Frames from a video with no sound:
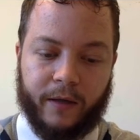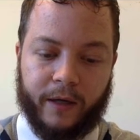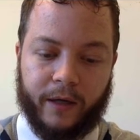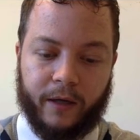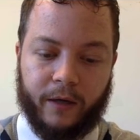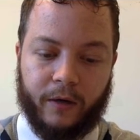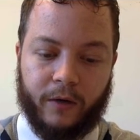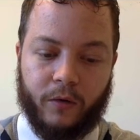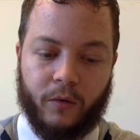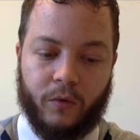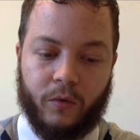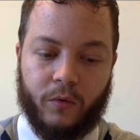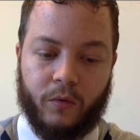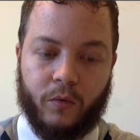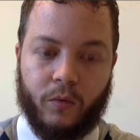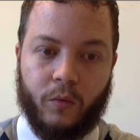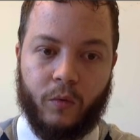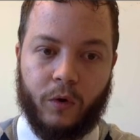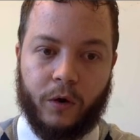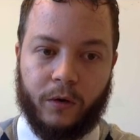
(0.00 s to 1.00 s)
Hello
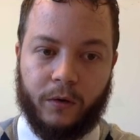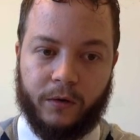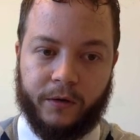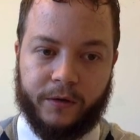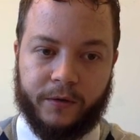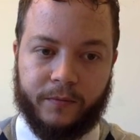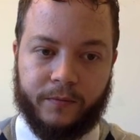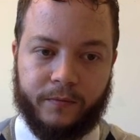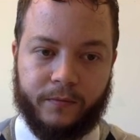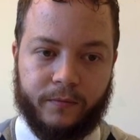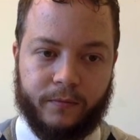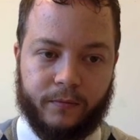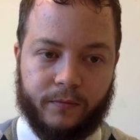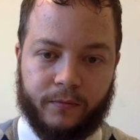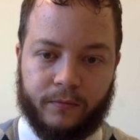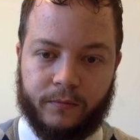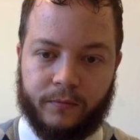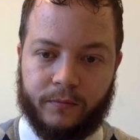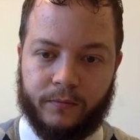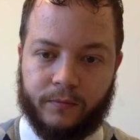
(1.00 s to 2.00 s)
World.
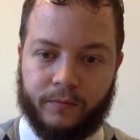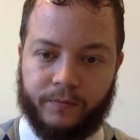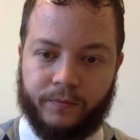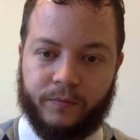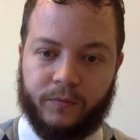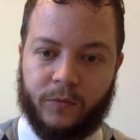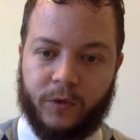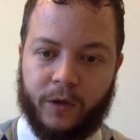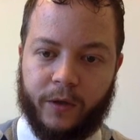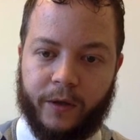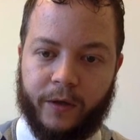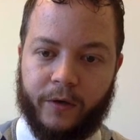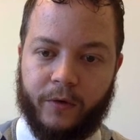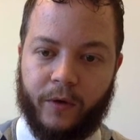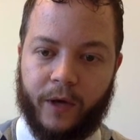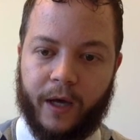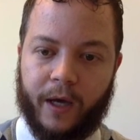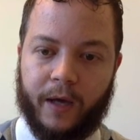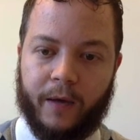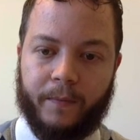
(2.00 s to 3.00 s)

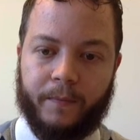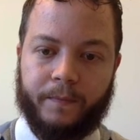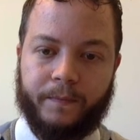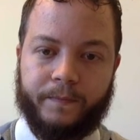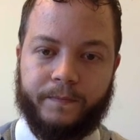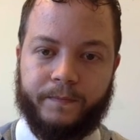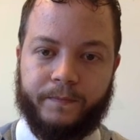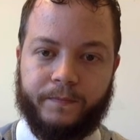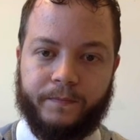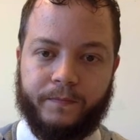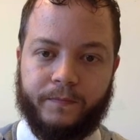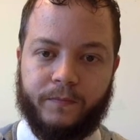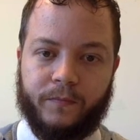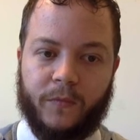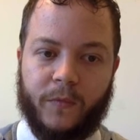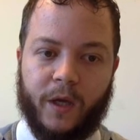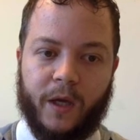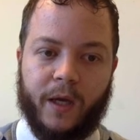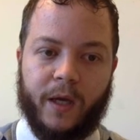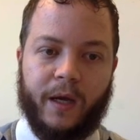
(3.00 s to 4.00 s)
Okay.
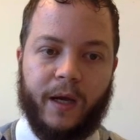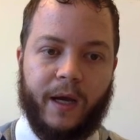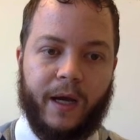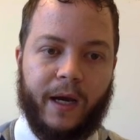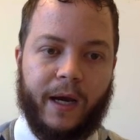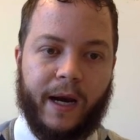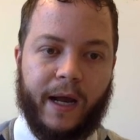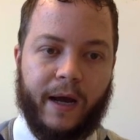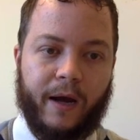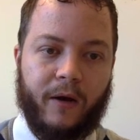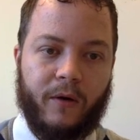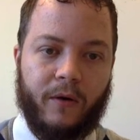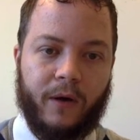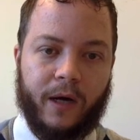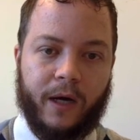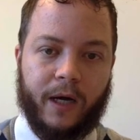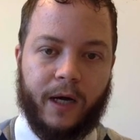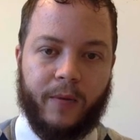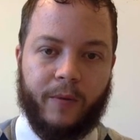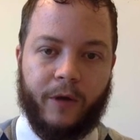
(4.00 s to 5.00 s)
And now
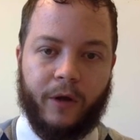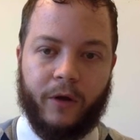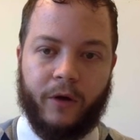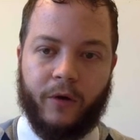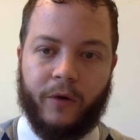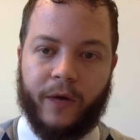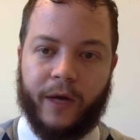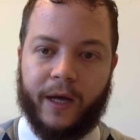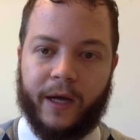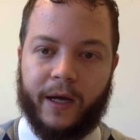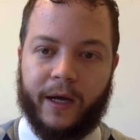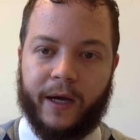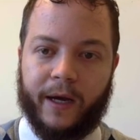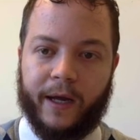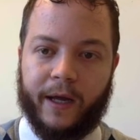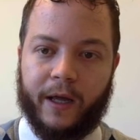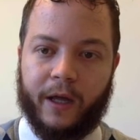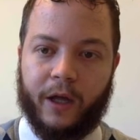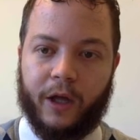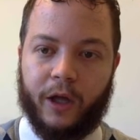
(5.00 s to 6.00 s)
um, I'll go ahead and
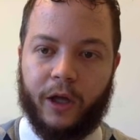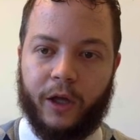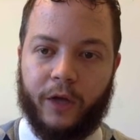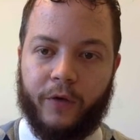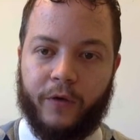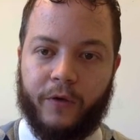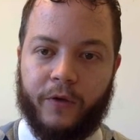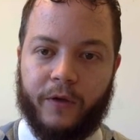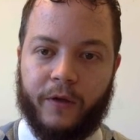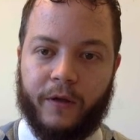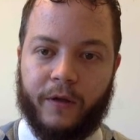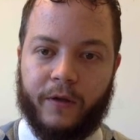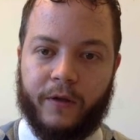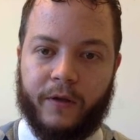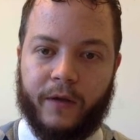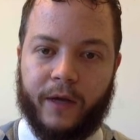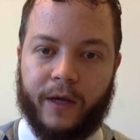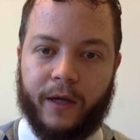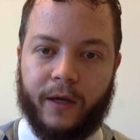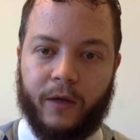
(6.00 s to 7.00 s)
I can close this
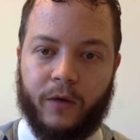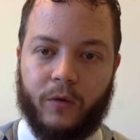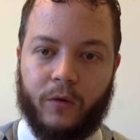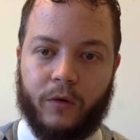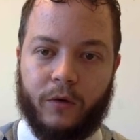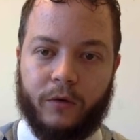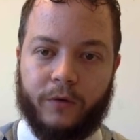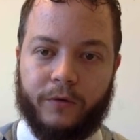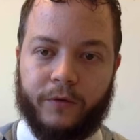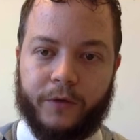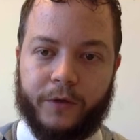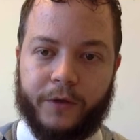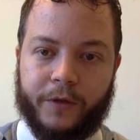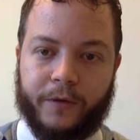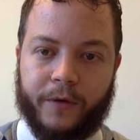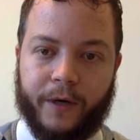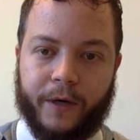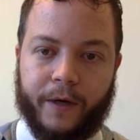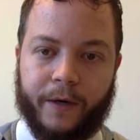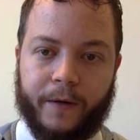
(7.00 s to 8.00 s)
Hello World version
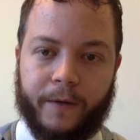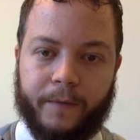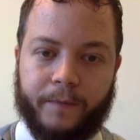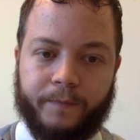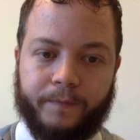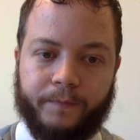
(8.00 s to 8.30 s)
right here.